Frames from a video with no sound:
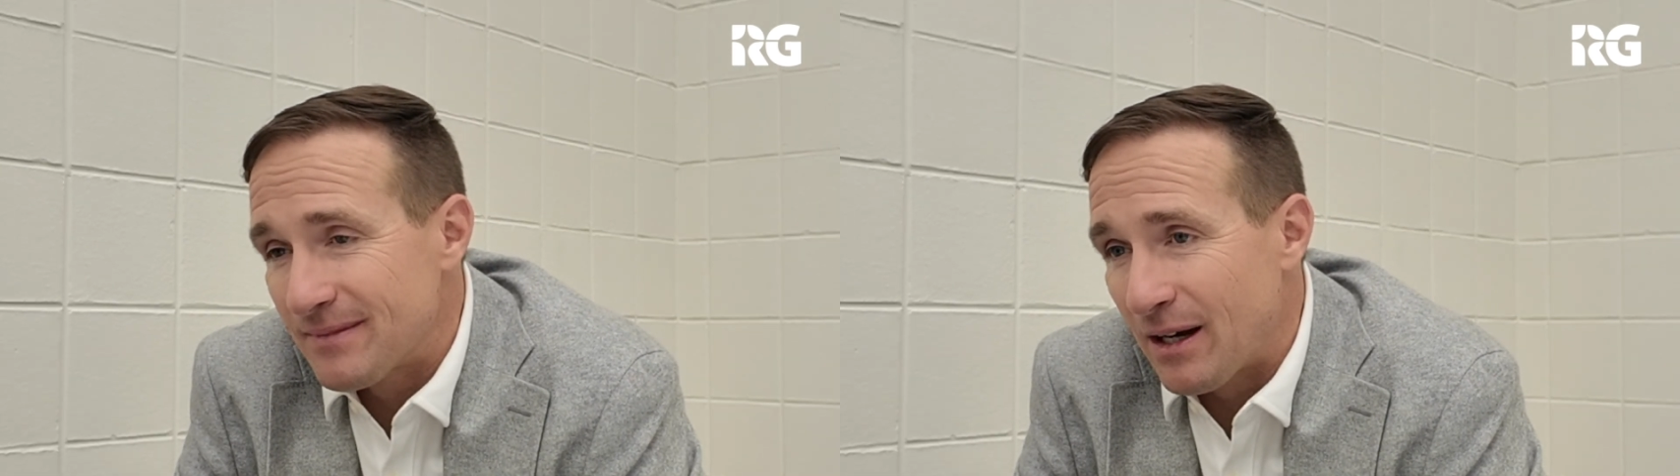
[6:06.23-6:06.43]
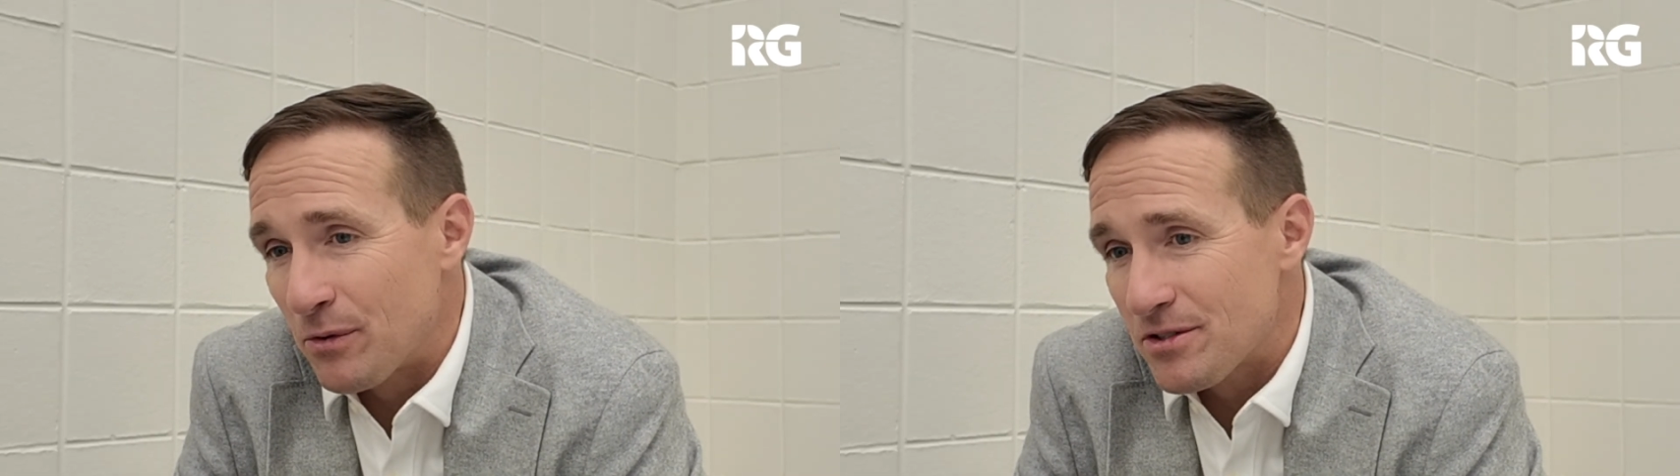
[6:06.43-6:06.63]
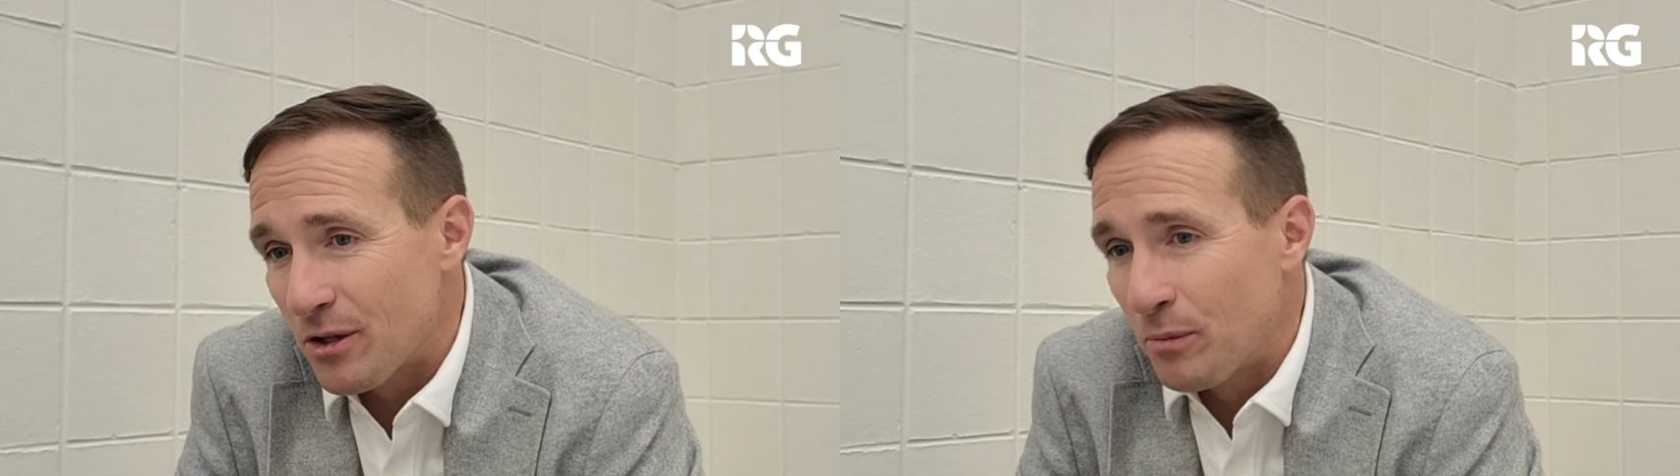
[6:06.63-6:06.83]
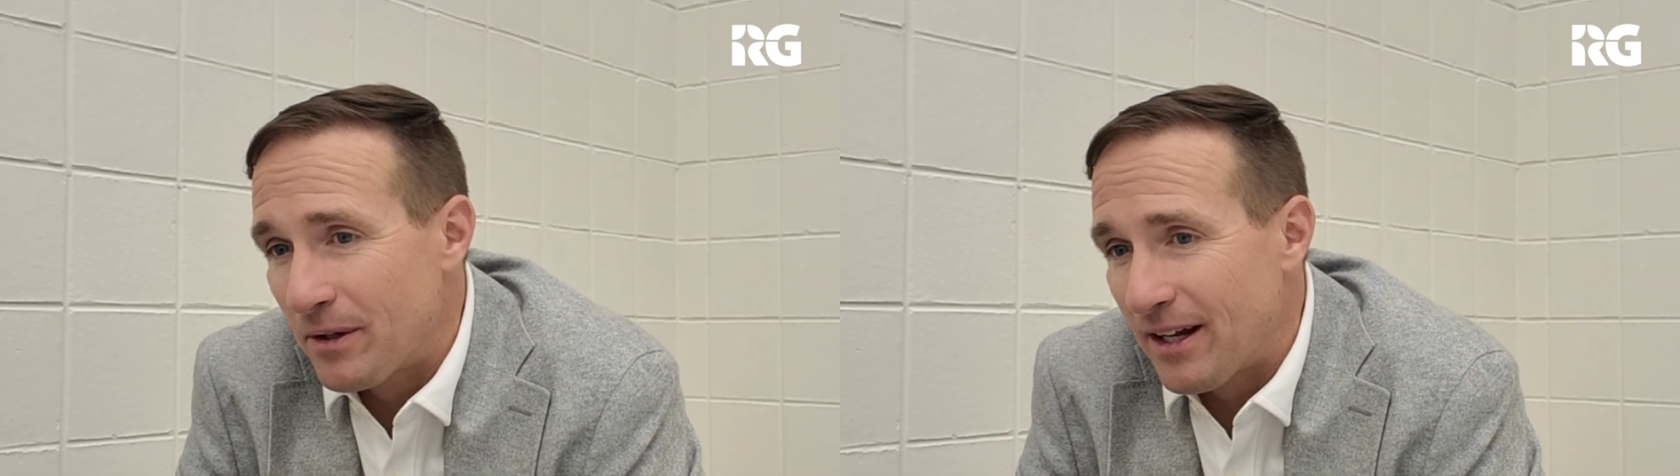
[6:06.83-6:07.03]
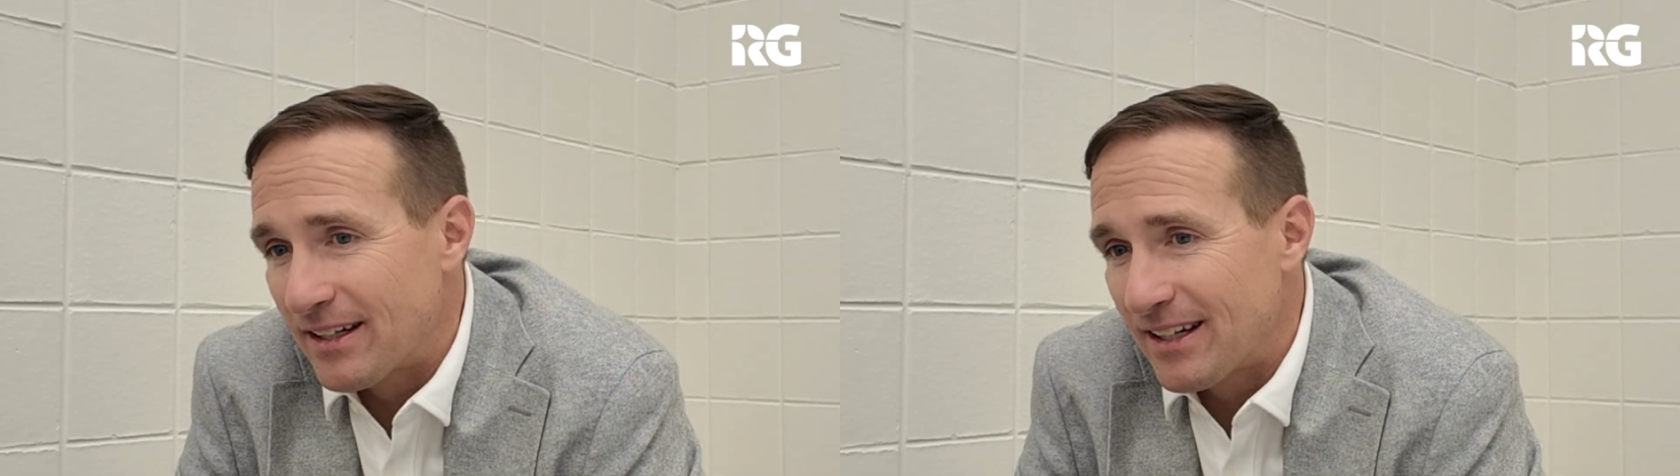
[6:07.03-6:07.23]
I was
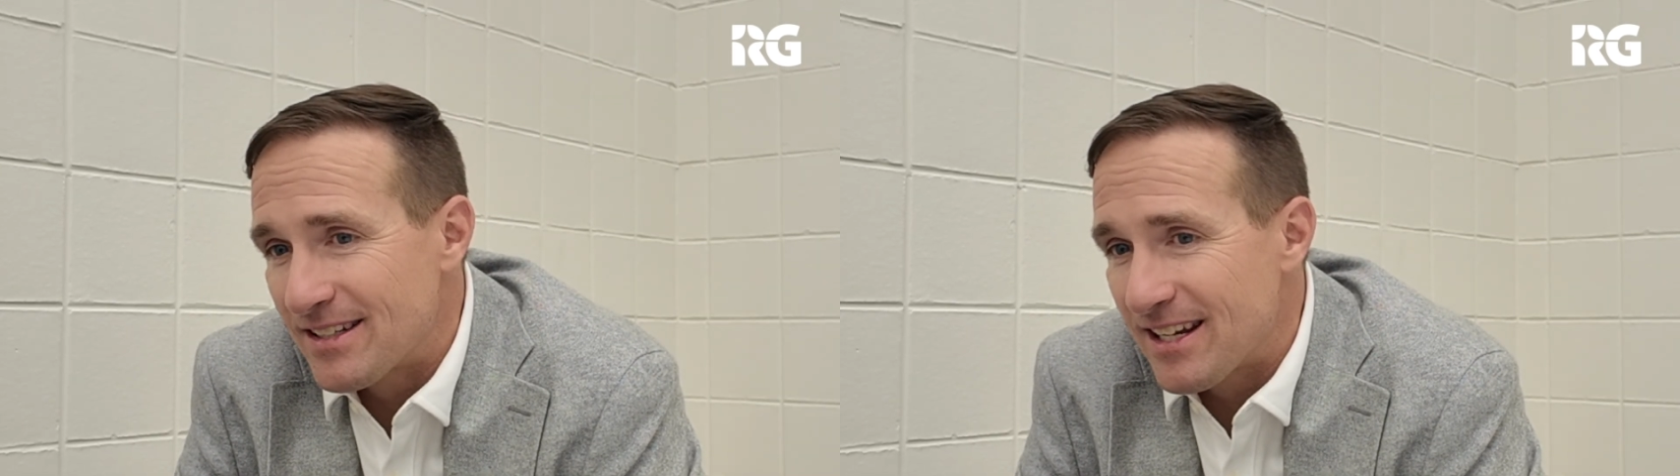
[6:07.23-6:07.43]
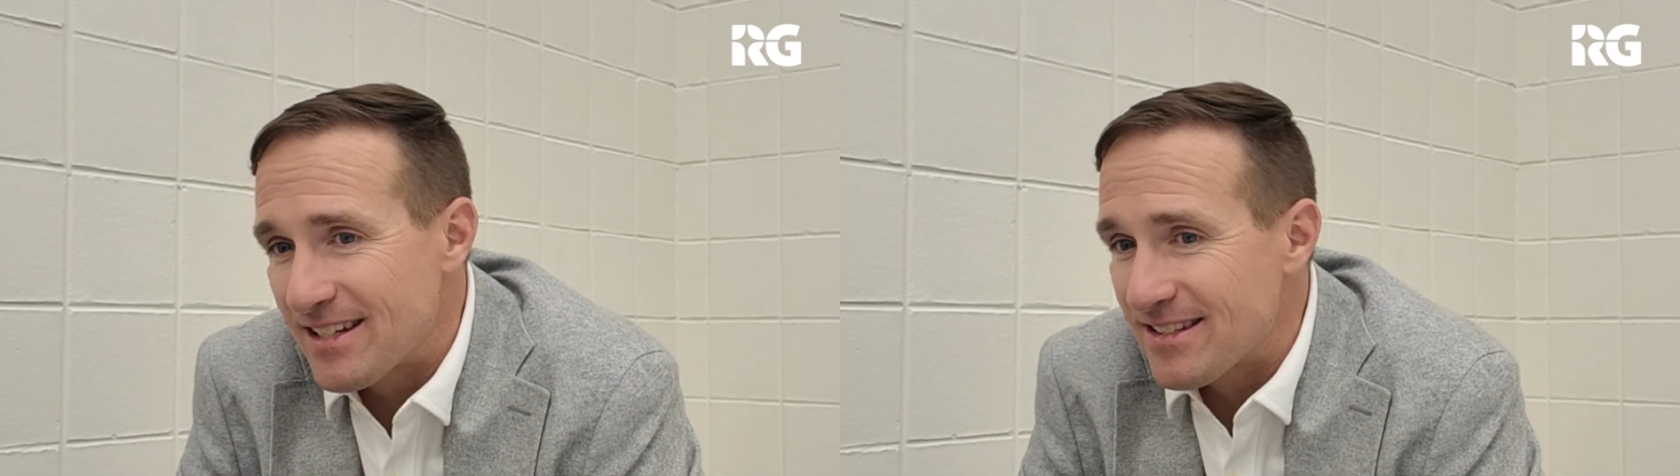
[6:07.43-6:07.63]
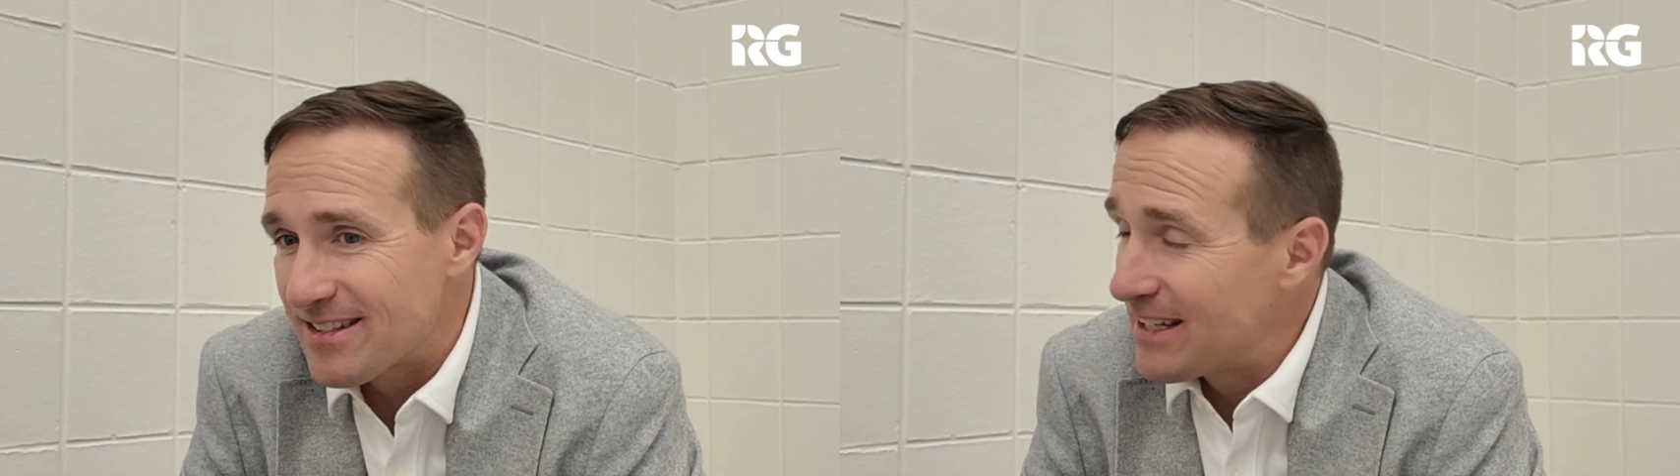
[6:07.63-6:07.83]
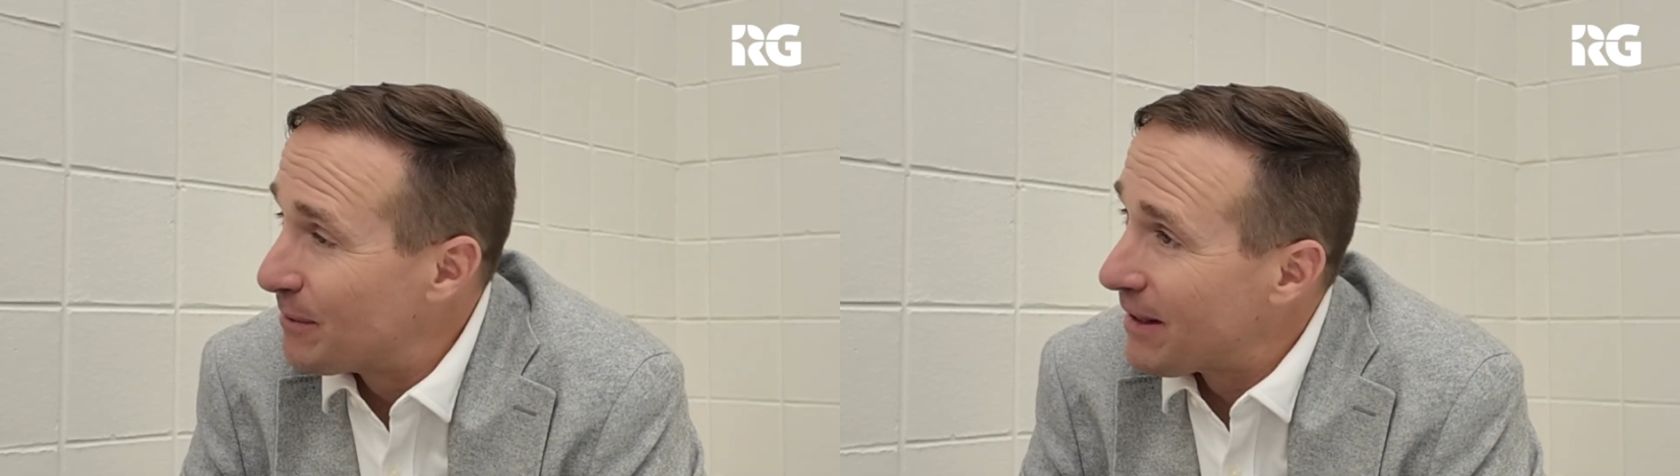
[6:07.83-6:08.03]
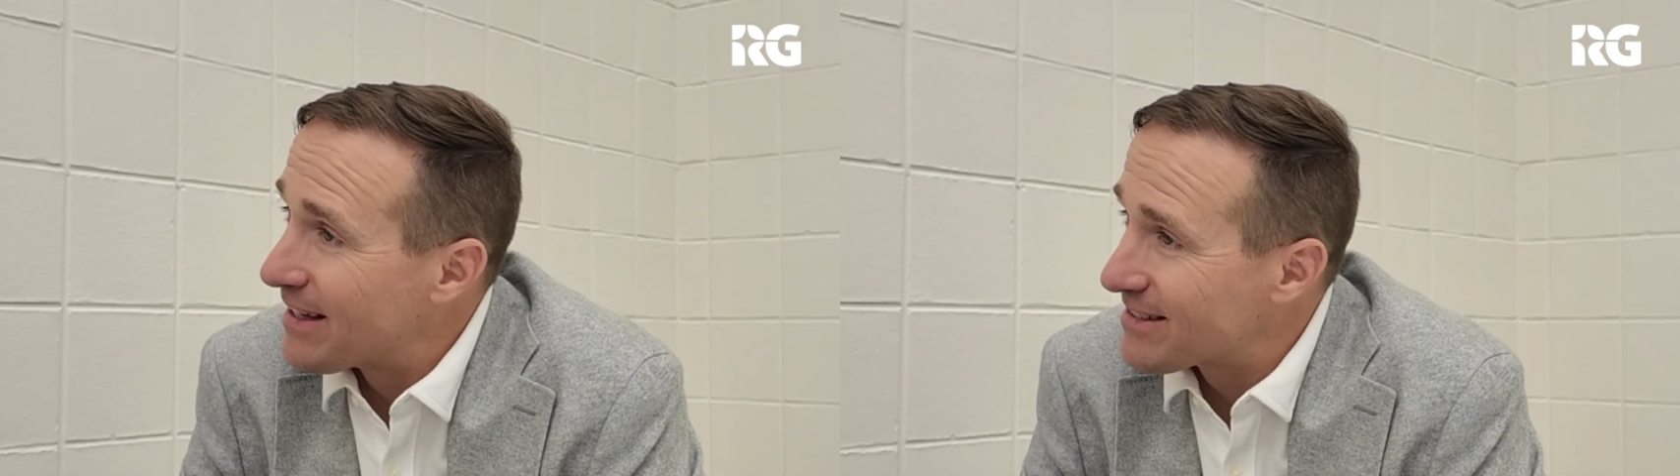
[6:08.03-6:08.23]
hoping I'd get a chance to see
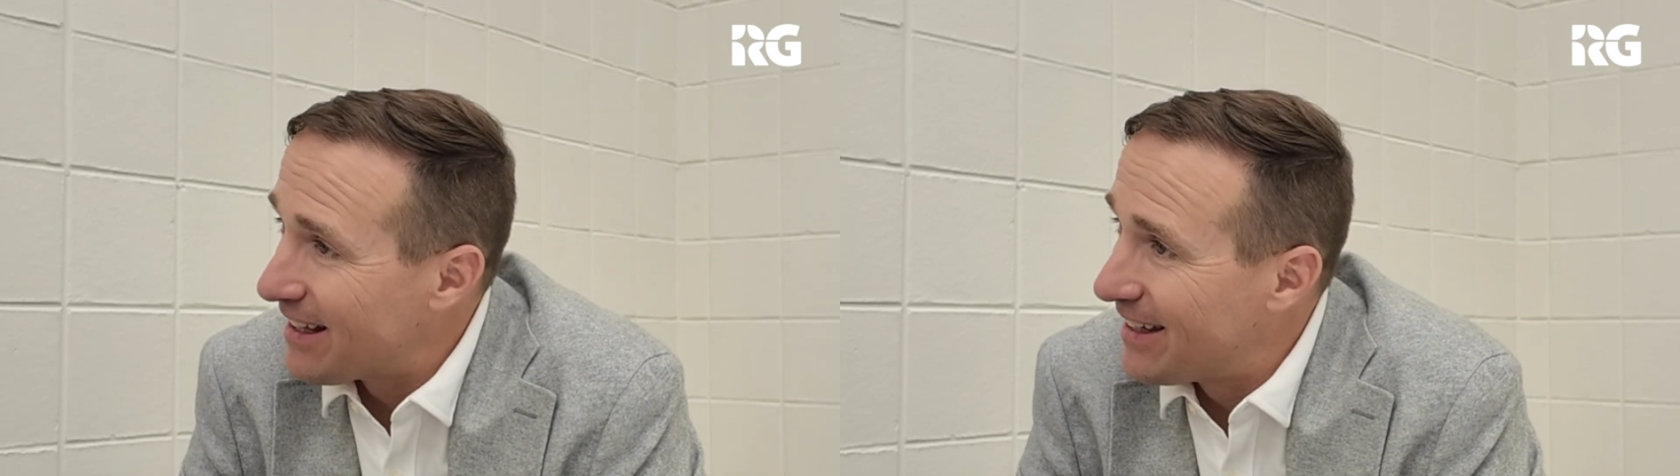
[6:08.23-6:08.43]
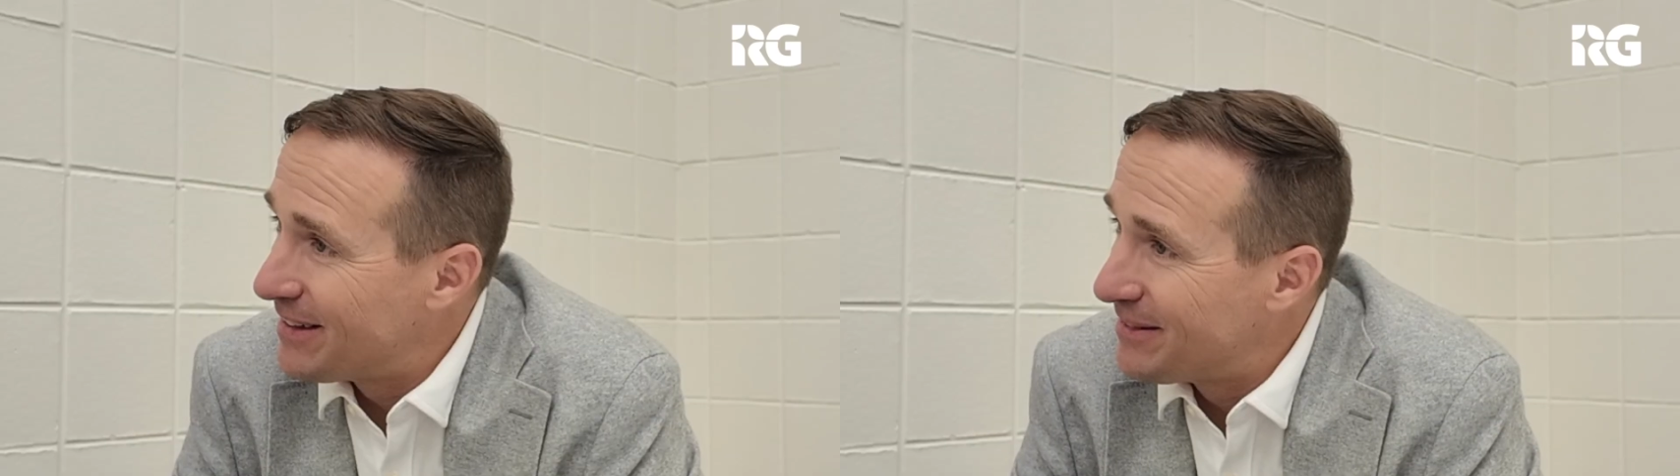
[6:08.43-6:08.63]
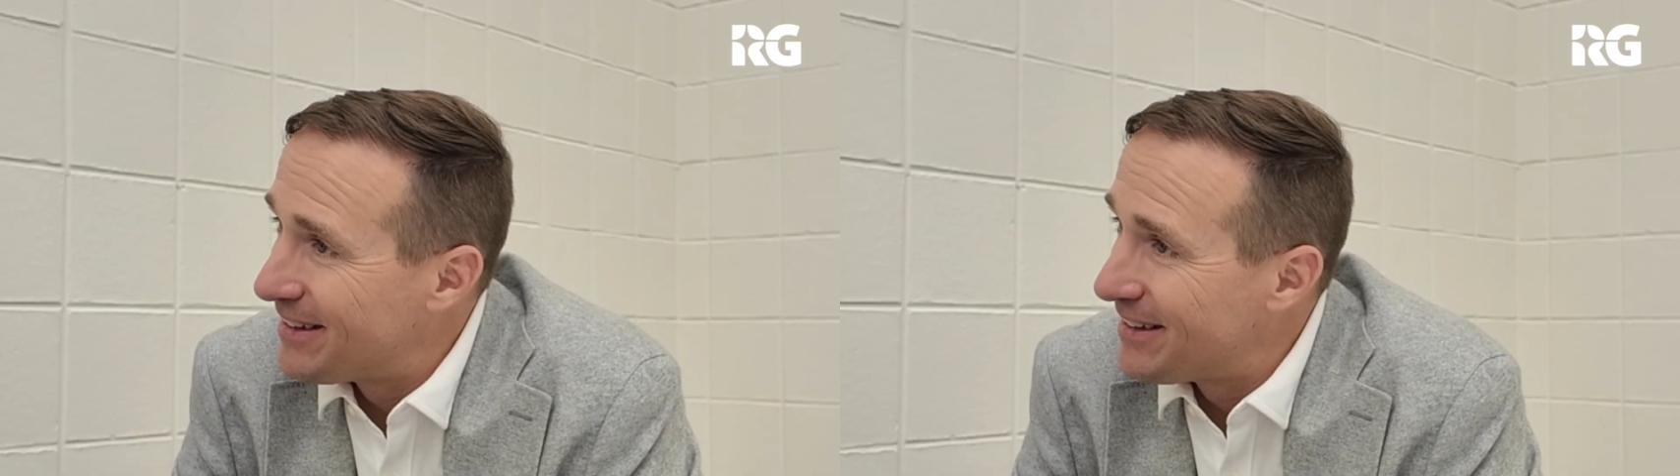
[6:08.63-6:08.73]
him last night,